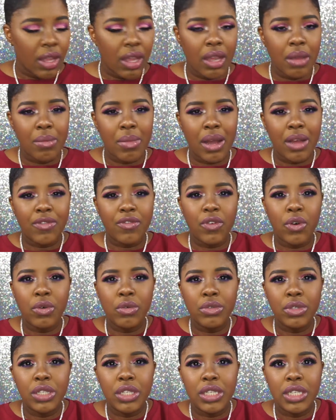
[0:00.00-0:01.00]
in my
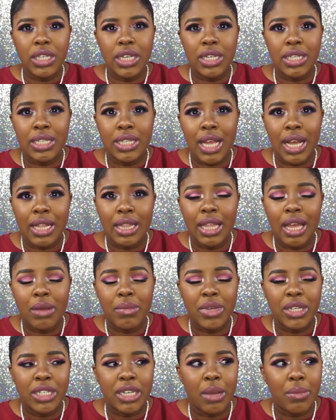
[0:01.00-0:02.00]
phone to see exactly how
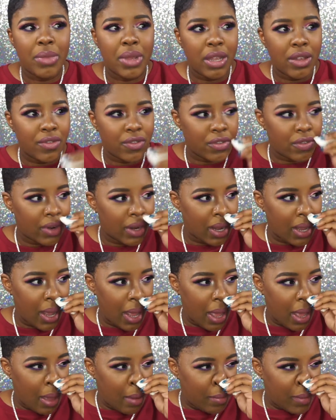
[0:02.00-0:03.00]
much I paid for it,
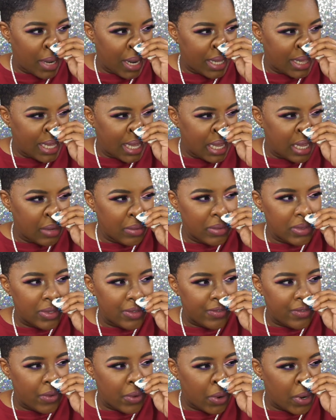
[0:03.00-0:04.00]
but I think it was
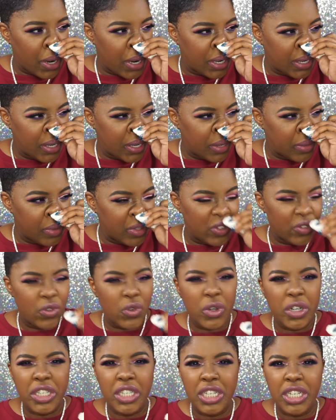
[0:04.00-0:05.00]

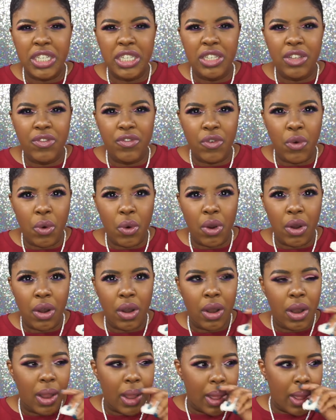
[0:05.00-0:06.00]
$464,
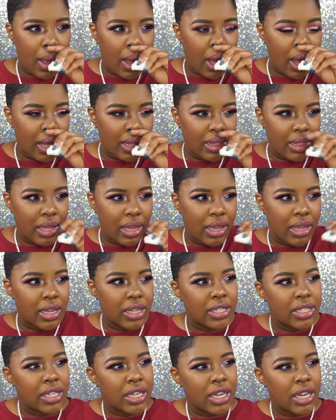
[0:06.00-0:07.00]
I think,
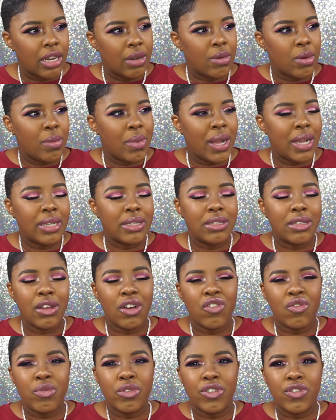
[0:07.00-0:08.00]
because the camera by
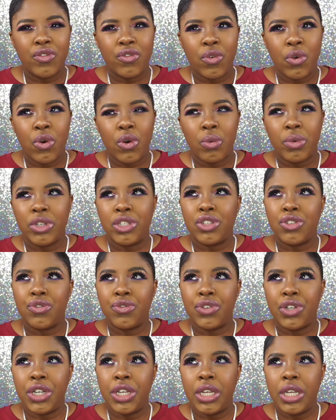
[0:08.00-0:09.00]
itself was
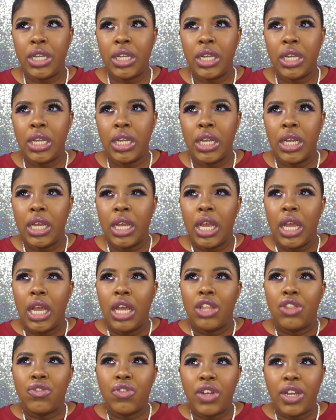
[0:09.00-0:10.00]

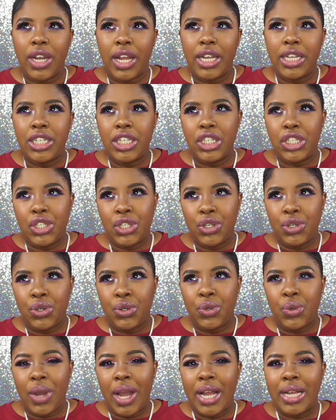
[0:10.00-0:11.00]

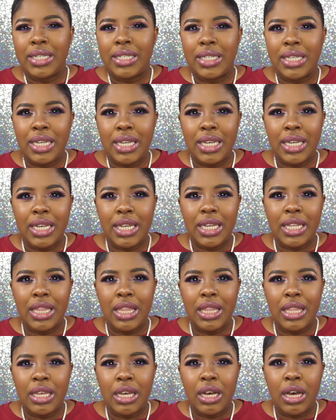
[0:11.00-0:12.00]
$392. I did
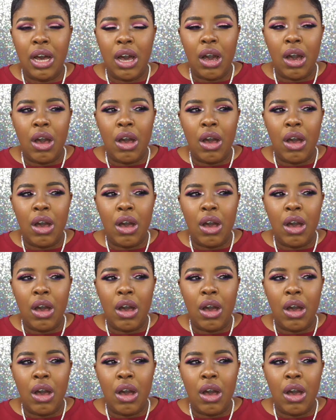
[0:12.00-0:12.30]
get the